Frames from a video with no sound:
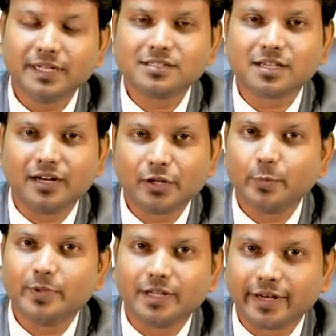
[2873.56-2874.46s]
Let's
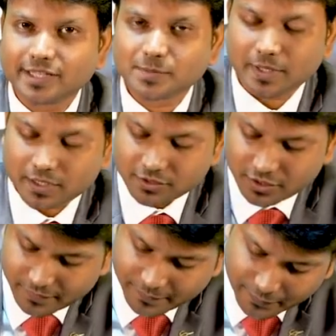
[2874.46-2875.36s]
continue with the next plant.
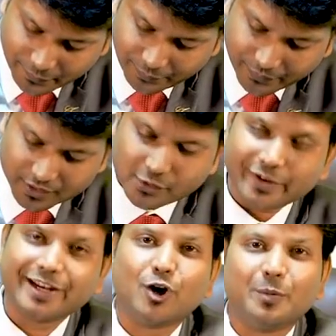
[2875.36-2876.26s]
It's a
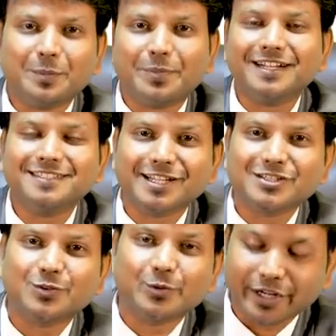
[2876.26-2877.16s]
very common plant. There
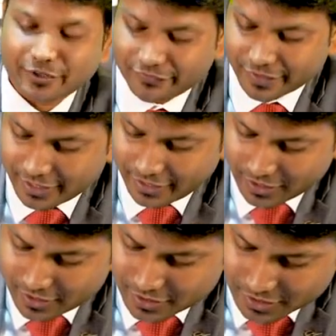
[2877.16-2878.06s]
is no need of
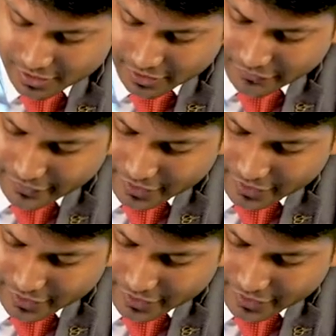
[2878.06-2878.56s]
any kind of